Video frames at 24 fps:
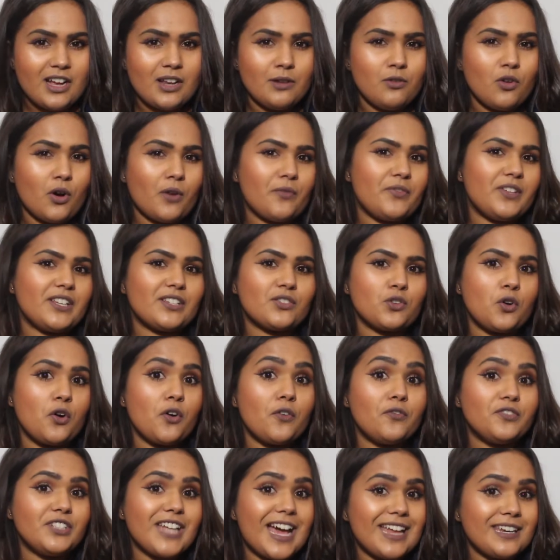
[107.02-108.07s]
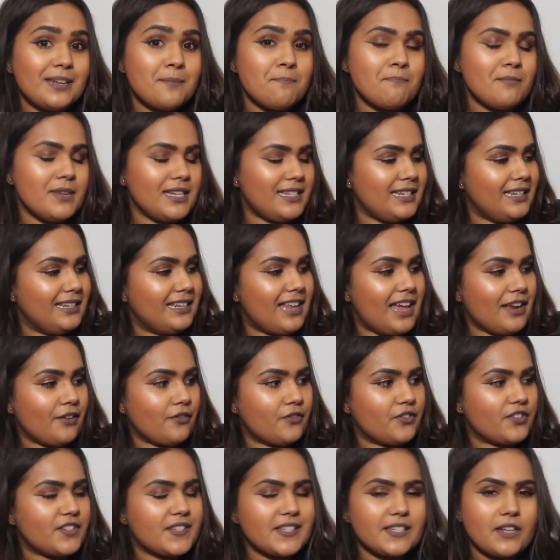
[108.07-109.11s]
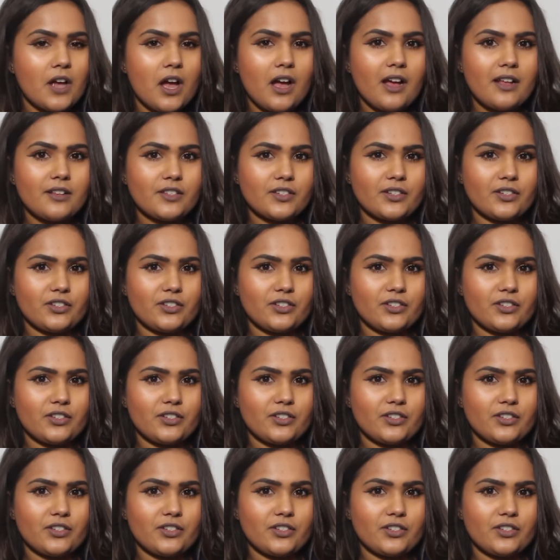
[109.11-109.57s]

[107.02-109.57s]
a lot of this sort of denim midi length skirts,